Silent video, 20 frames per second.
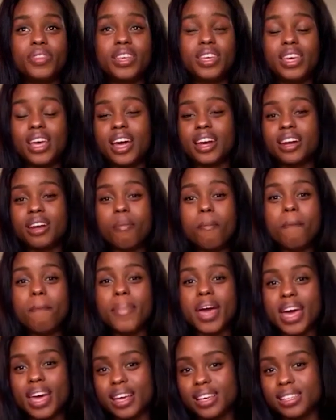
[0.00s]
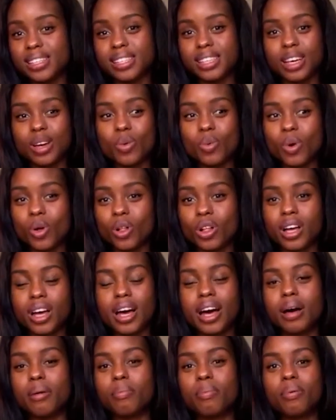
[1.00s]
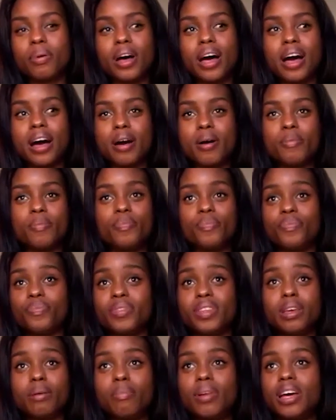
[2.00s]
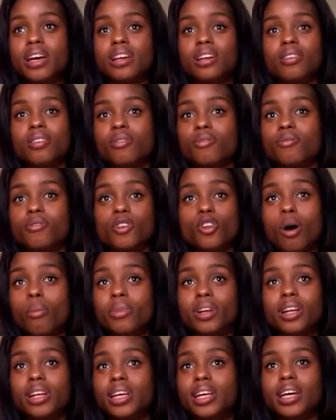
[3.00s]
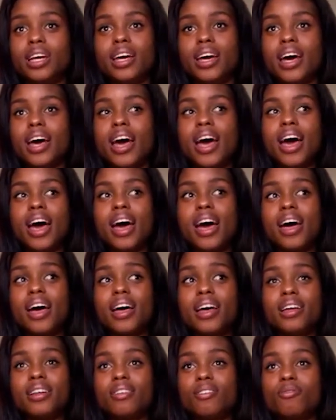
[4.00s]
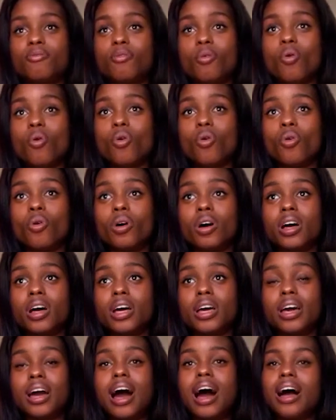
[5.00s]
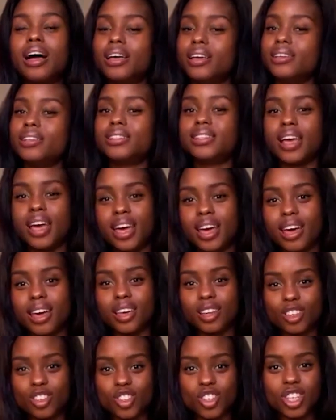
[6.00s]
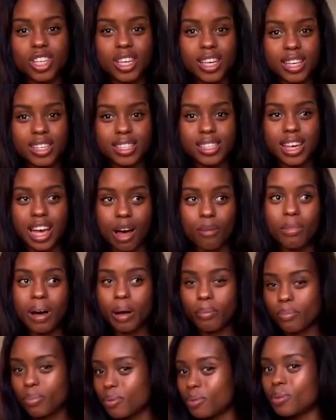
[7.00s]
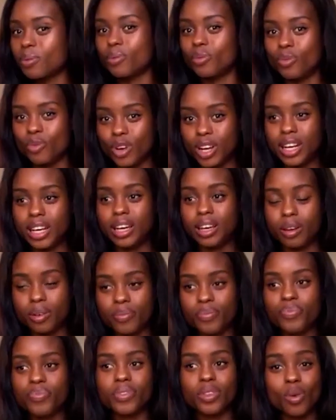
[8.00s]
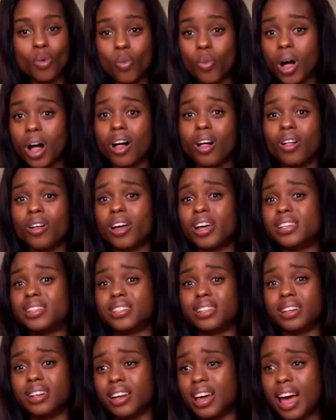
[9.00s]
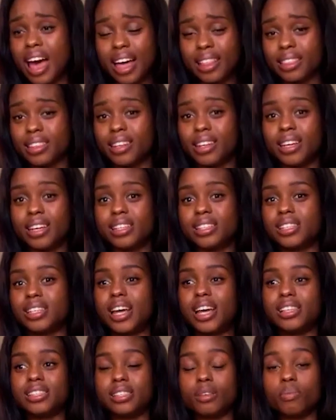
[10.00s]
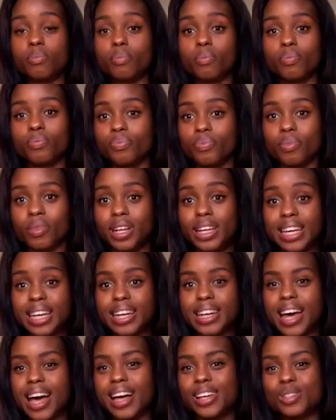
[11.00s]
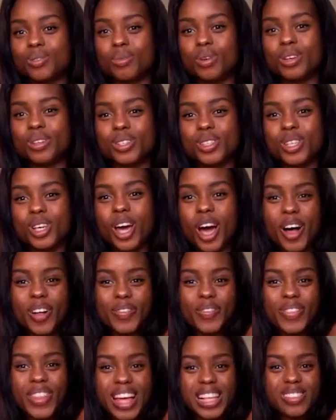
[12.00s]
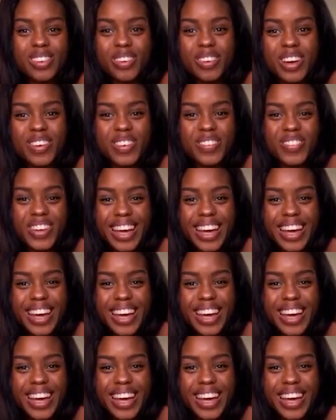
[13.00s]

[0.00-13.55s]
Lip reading: He had an amazing World Cup. He played phenomenally, and for a guy his age, he has come up really well as an athlete and as a leader as well. So yeah, that's my favorite